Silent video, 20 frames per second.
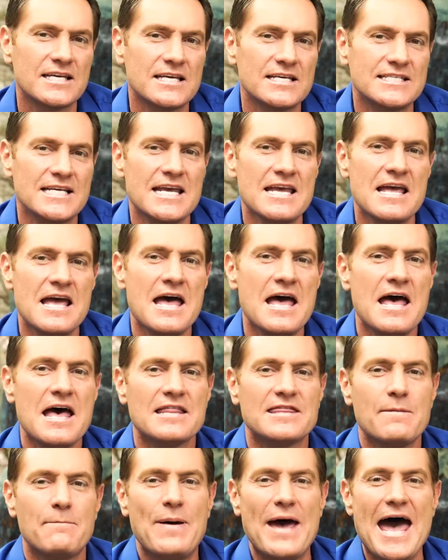You see,
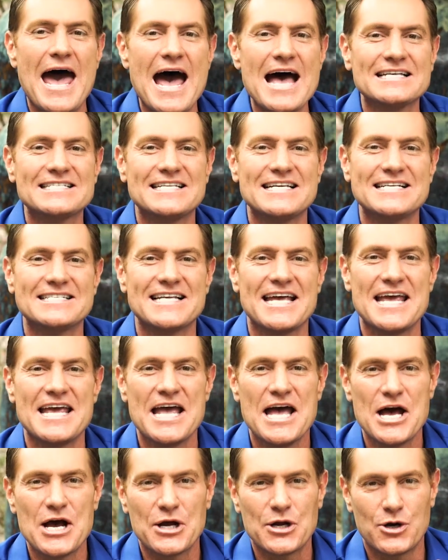the past is a
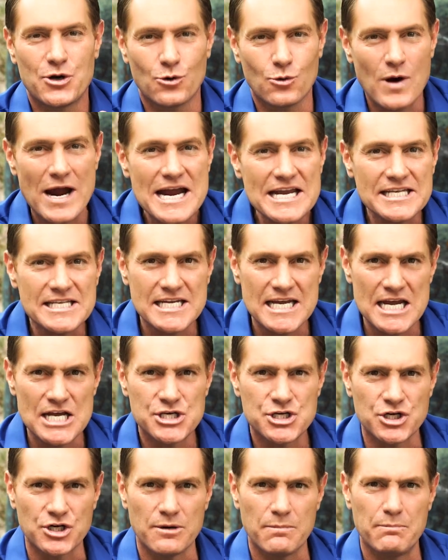great
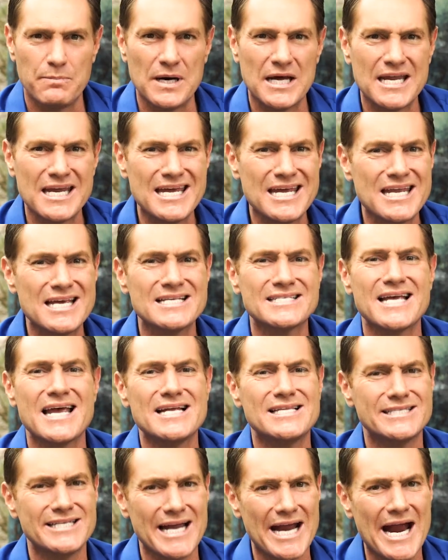teacher, but it is a
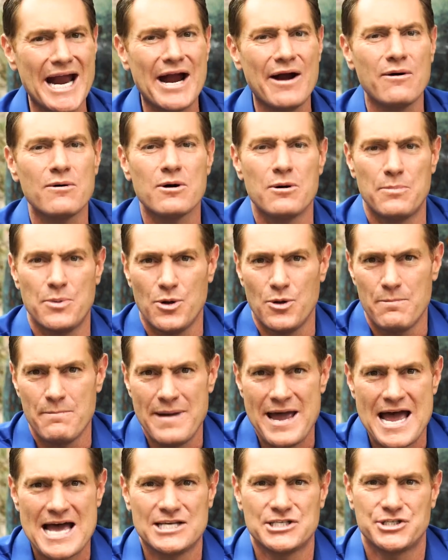terrible
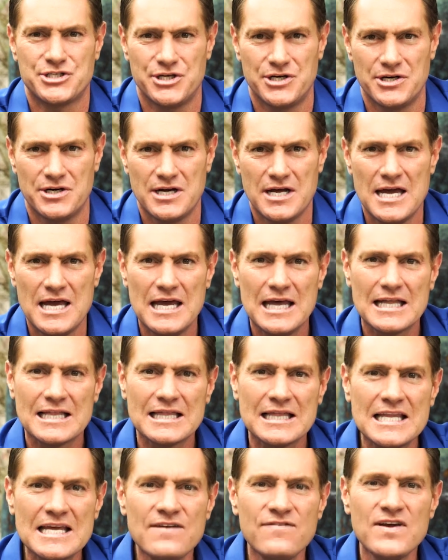master.
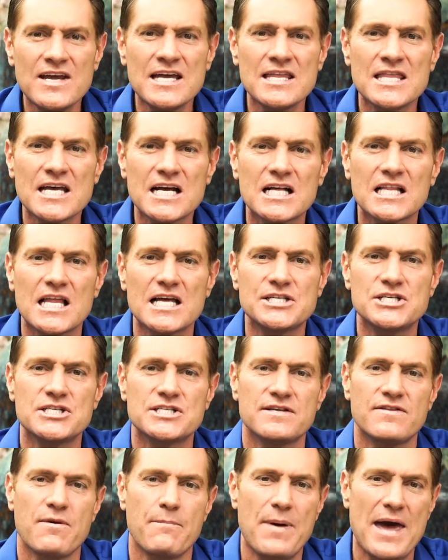Living in the
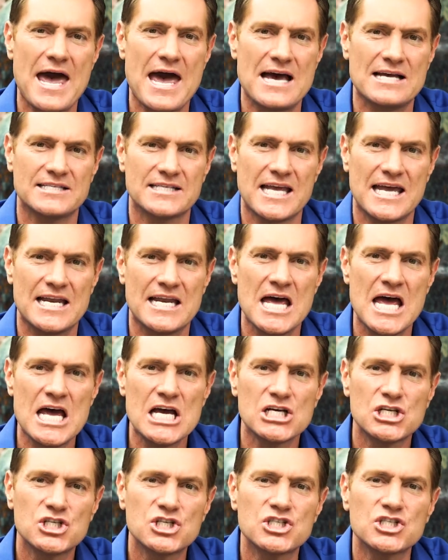clutches of the past can
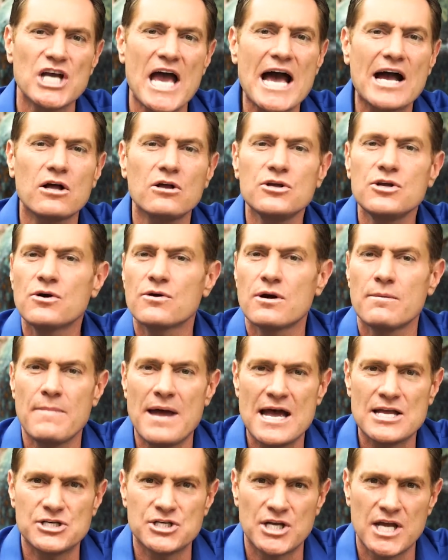shackle your
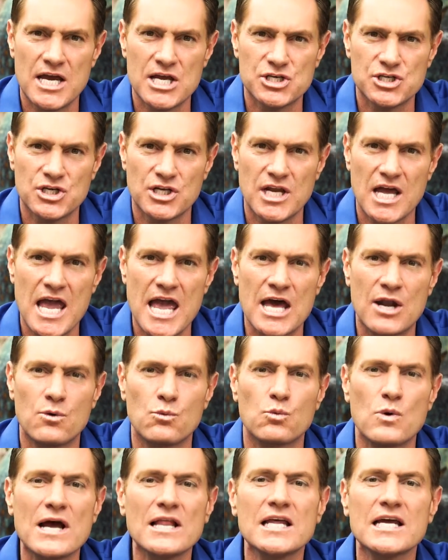imagination and
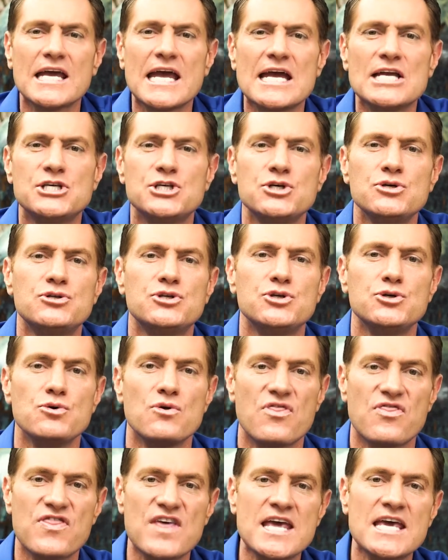relegate you to
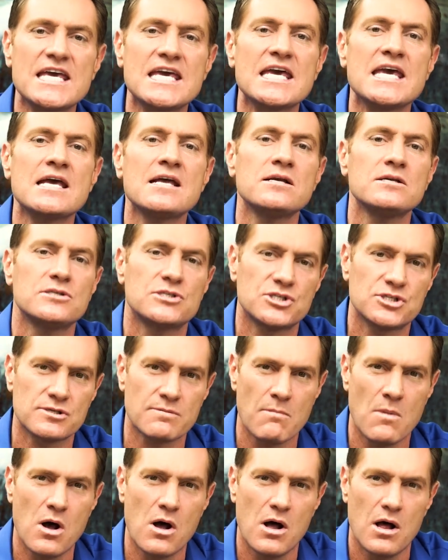thinking
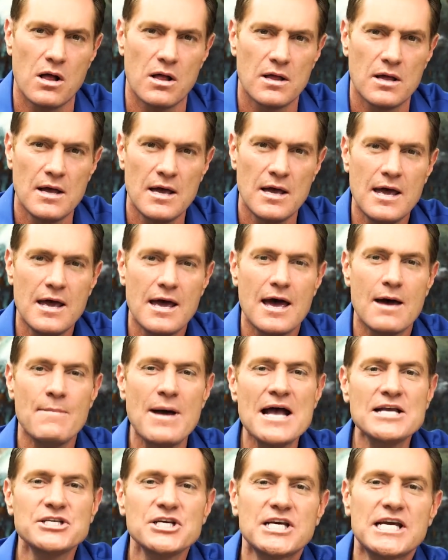small.
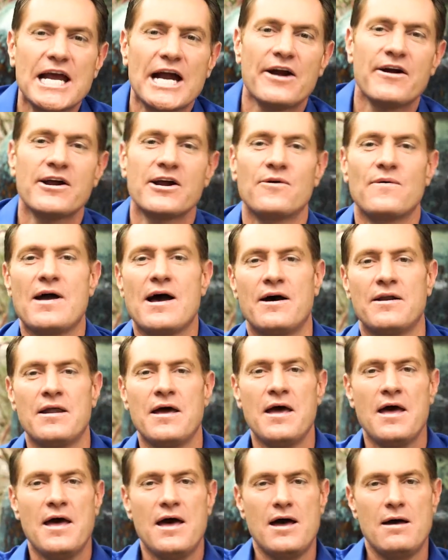Imagine carrying around
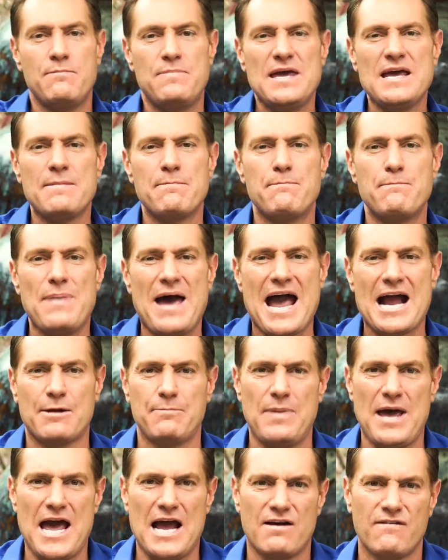a big
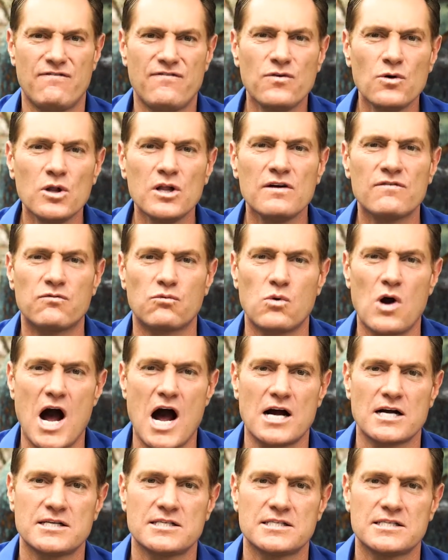backpack full of
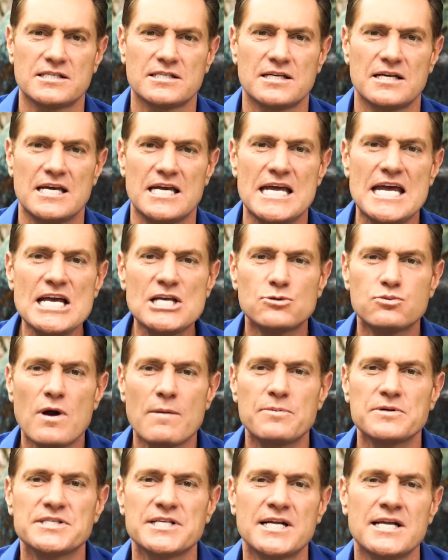rocks, each
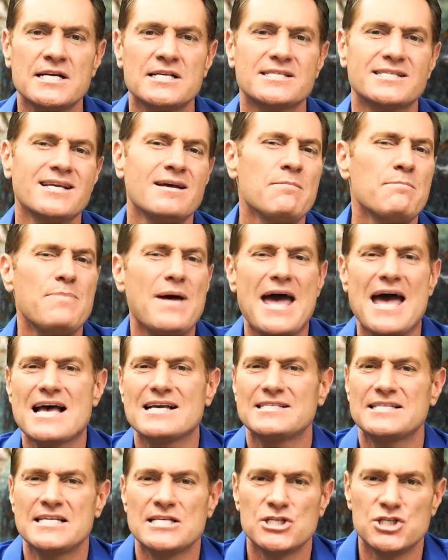representing some
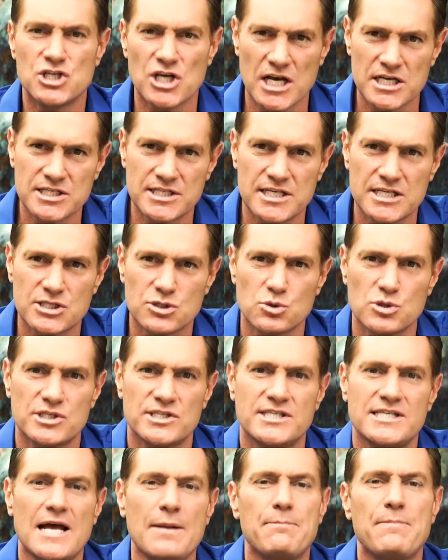past injustice or
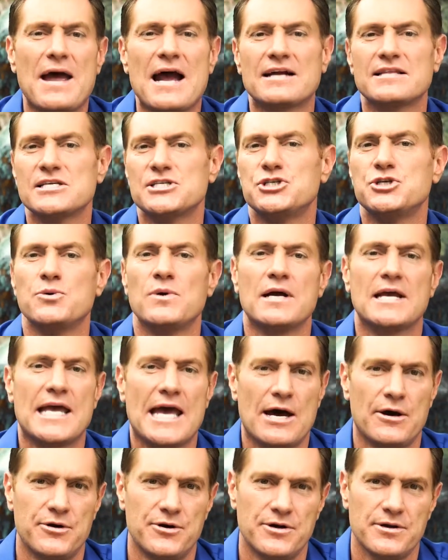setback that you
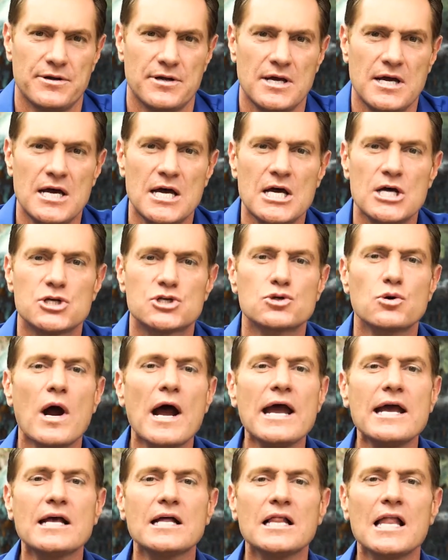encountered.
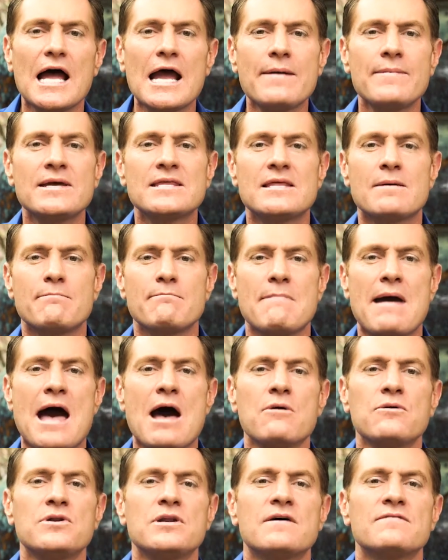Try climbing the
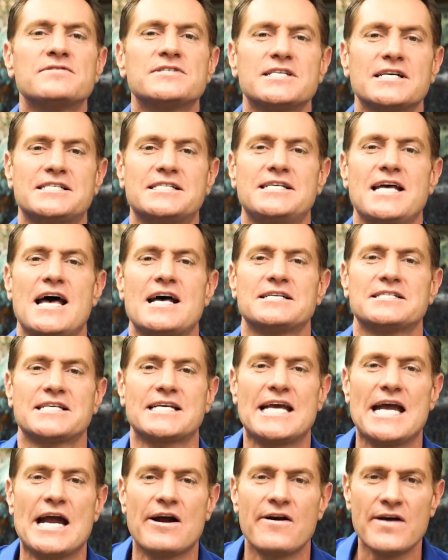mountain of success
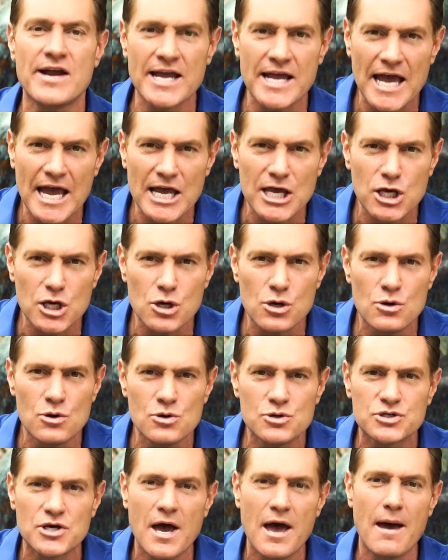carrying a
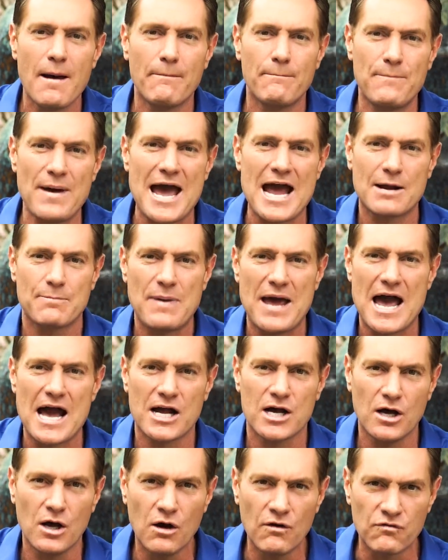huge
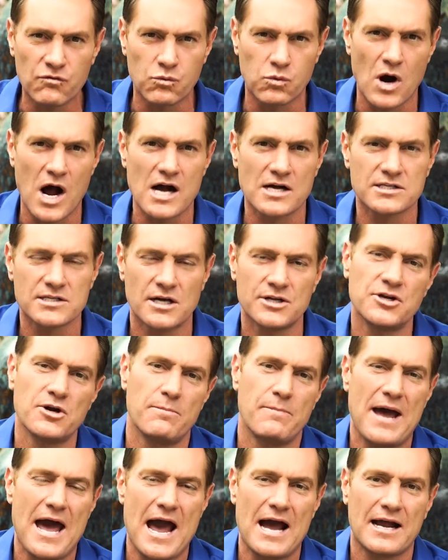backpack of rocks on your
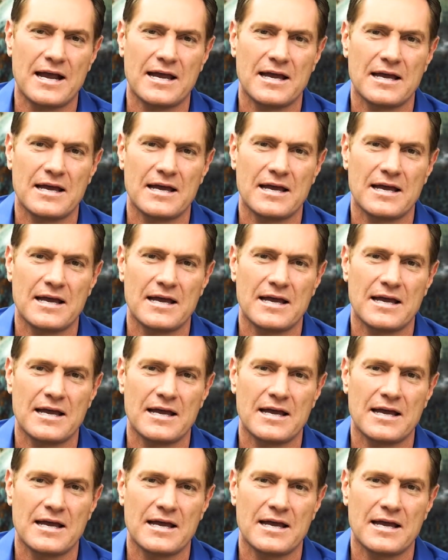back.